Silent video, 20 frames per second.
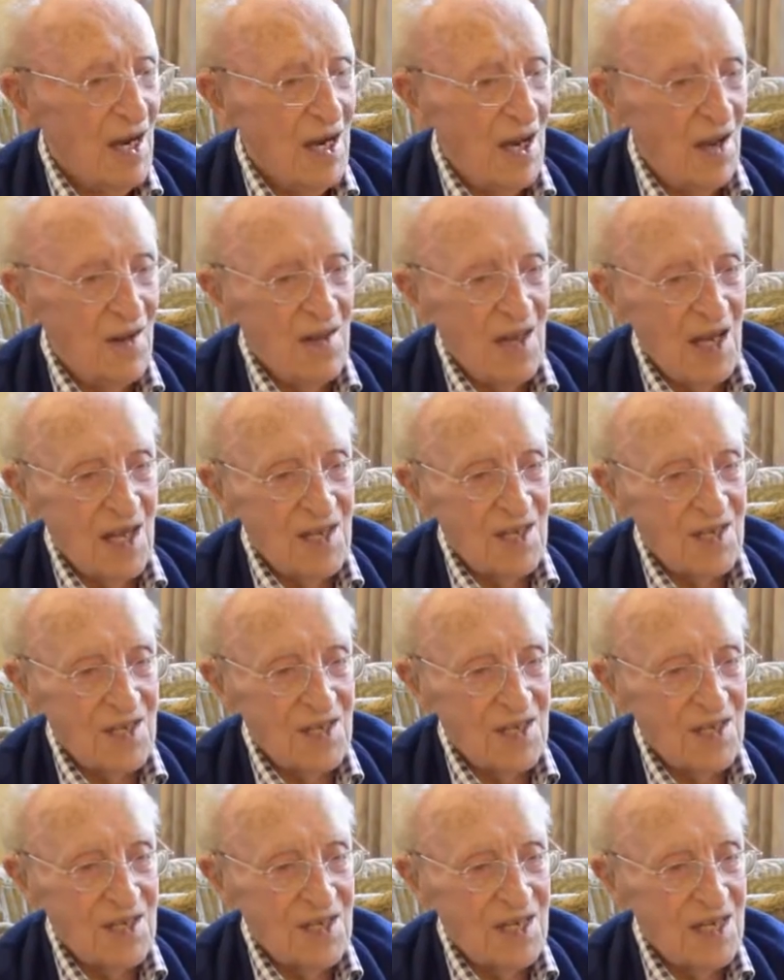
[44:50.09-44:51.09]
Now
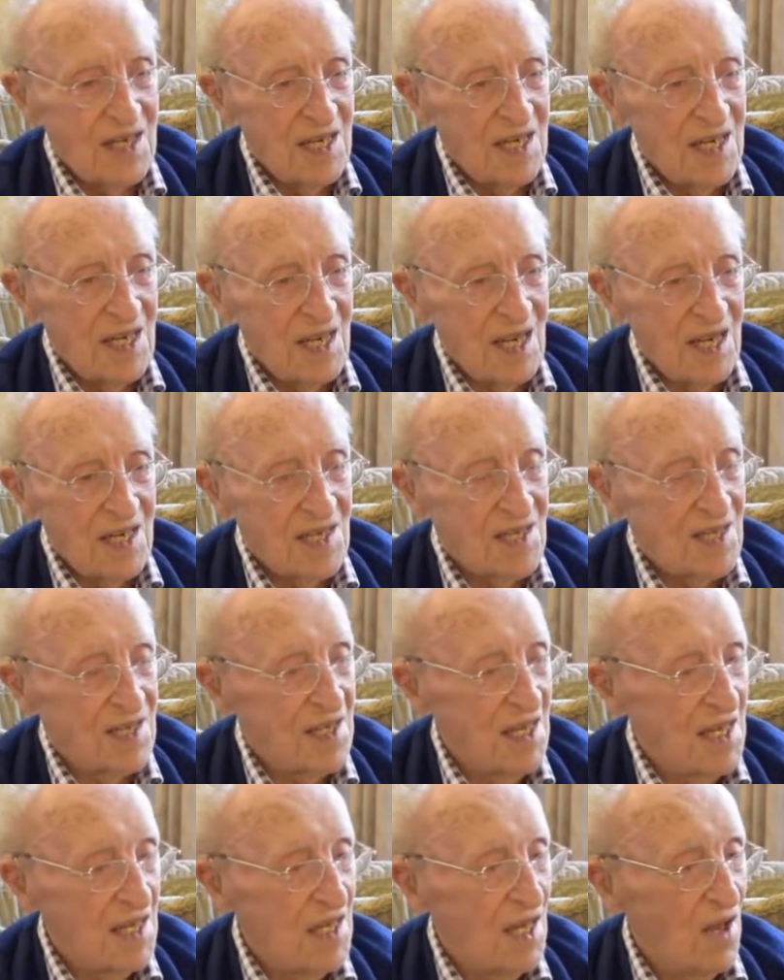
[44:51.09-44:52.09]
that's, that's
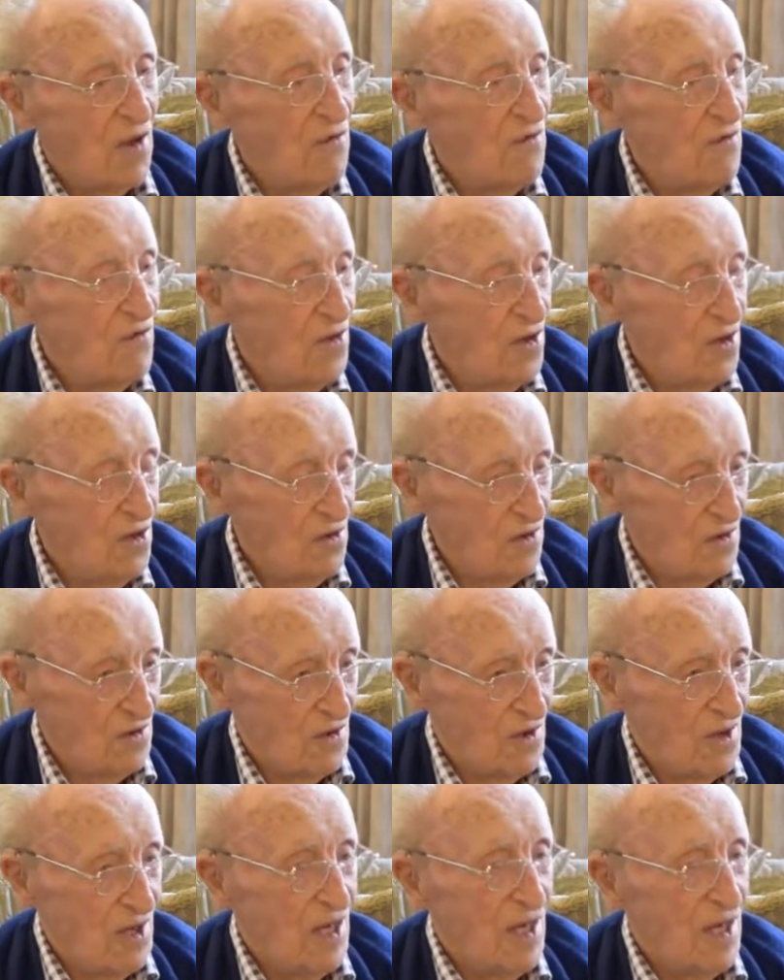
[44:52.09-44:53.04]
still on view